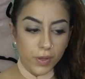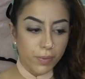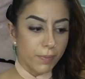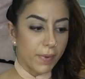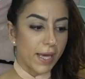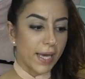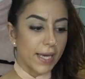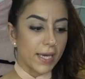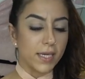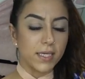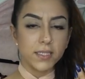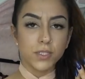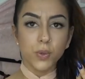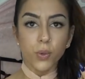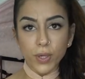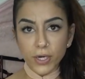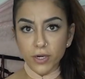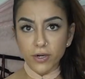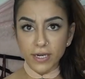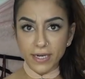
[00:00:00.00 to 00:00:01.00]
with my
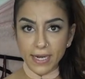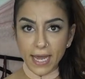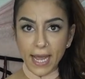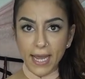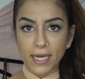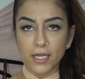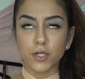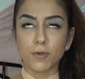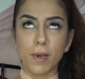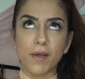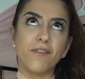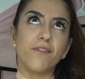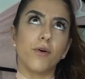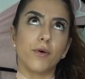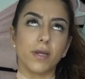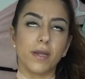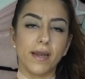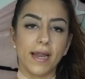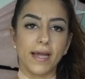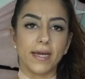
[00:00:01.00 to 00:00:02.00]
Twitter in hand, or my
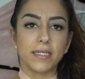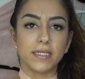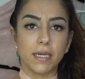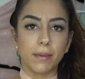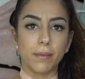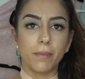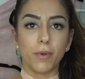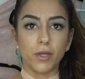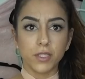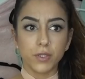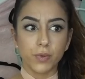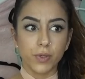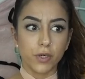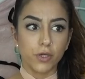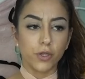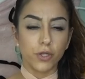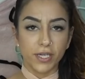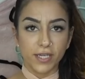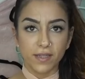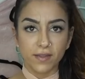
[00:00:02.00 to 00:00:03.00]
phone in hand, and I'm on
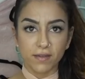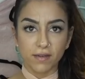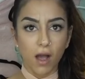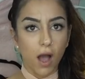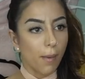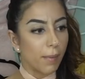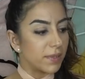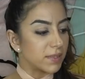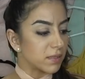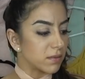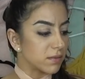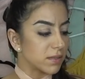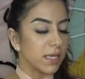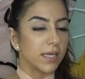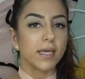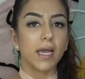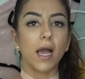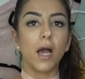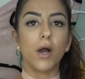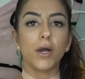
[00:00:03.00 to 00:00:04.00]
Twitter looking at the comments. I was
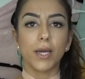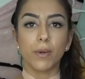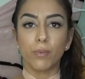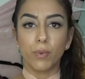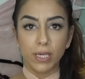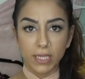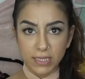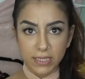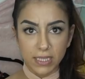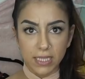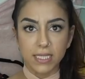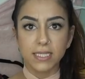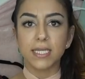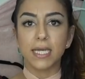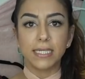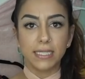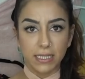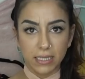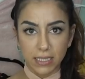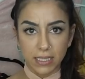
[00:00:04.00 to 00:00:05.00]
like, okay, what is this?
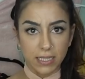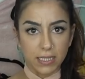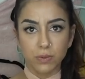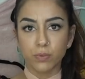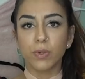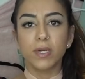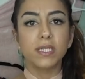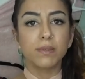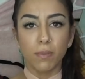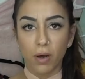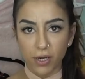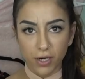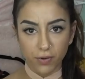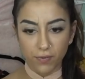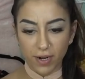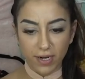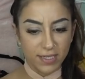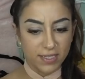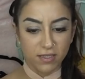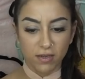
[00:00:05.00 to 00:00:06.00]
I need this. What is
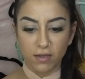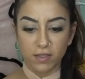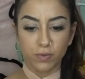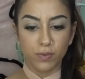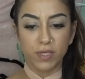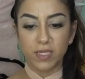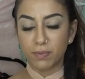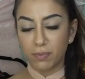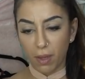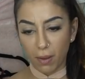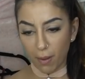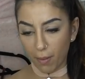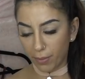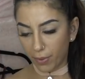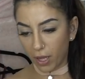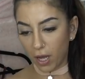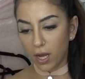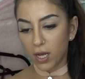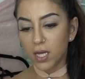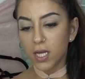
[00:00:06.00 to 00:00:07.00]
modern renaissance? What is blah, blah,
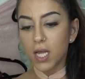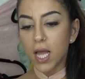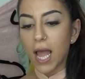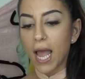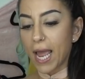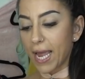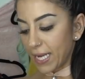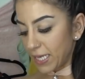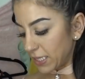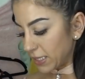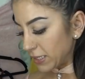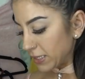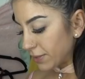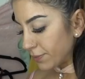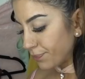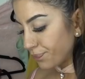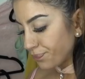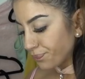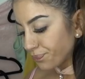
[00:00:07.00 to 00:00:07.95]
blah? And